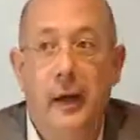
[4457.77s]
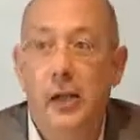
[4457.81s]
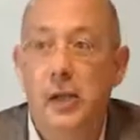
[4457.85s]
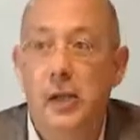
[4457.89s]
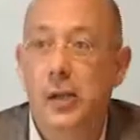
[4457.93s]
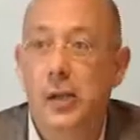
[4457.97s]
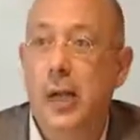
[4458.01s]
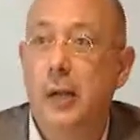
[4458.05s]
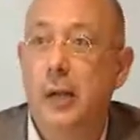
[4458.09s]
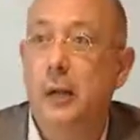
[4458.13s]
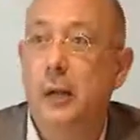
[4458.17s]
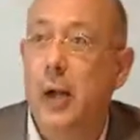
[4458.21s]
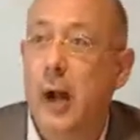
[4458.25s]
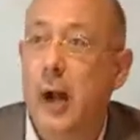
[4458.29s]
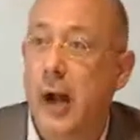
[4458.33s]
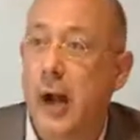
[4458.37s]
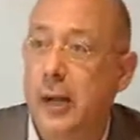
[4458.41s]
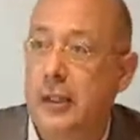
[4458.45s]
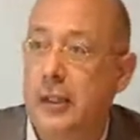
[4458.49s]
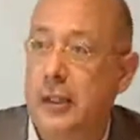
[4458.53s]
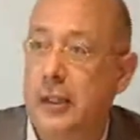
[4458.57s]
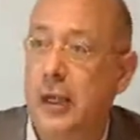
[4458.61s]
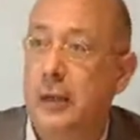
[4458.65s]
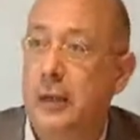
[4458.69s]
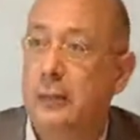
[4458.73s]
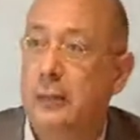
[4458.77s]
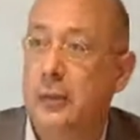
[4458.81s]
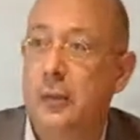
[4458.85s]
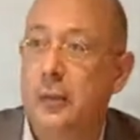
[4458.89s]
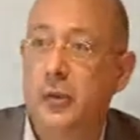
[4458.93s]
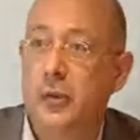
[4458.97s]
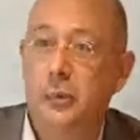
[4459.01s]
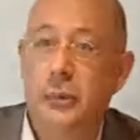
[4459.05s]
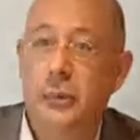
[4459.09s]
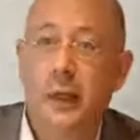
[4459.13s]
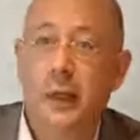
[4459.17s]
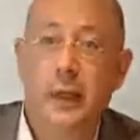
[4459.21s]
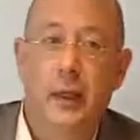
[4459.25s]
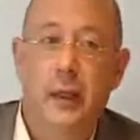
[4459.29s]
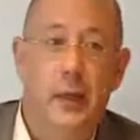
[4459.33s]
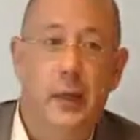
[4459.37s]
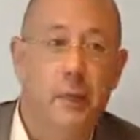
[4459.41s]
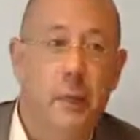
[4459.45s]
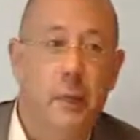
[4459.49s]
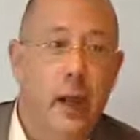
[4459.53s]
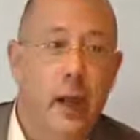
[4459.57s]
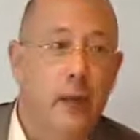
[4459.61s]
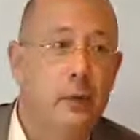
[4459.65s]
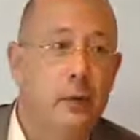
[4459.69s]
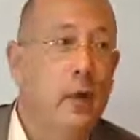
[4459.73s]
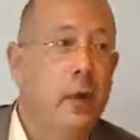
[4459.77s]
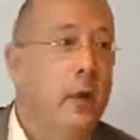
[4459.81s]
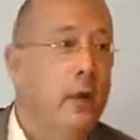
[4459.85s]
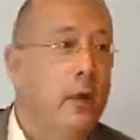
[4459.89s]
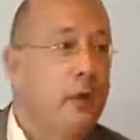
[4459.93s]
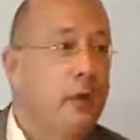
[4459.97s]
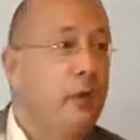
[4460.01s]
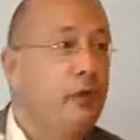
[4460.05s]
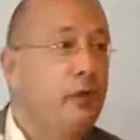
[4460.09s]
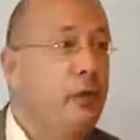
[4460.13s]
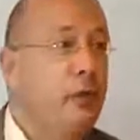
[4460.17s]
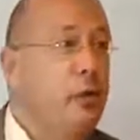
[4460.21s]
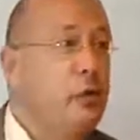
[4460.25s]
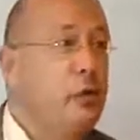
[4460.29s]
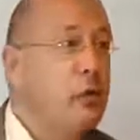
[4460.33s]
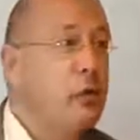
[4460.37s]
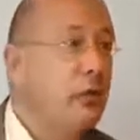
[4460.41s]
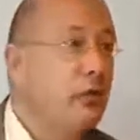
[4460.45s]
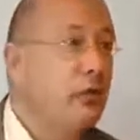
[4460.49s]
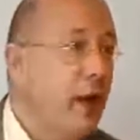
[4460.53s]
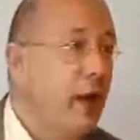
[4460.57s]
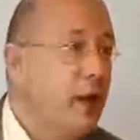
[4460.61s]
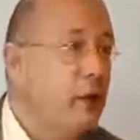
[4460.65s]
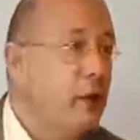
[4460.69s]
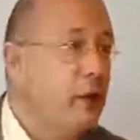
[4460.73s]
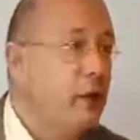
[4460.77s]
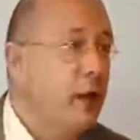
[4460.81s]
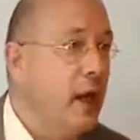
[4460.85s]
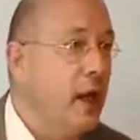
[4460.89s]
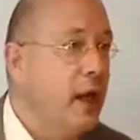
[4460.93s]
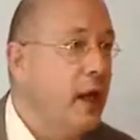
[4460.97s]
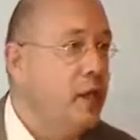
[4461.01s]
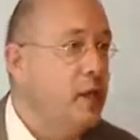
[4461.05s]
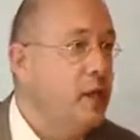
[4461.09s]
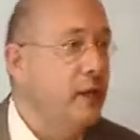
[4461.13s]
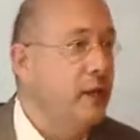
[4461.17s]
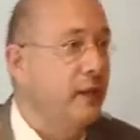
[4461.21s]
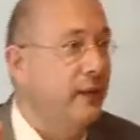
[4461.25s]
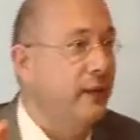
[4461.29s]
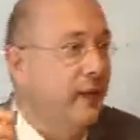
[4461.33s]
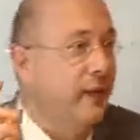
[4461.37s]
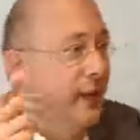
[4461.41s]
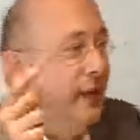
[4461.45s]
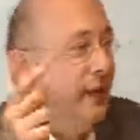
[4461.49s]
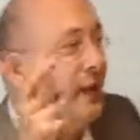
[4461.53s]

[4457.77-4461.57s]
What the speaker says: shall we ask him to speak about the future of education?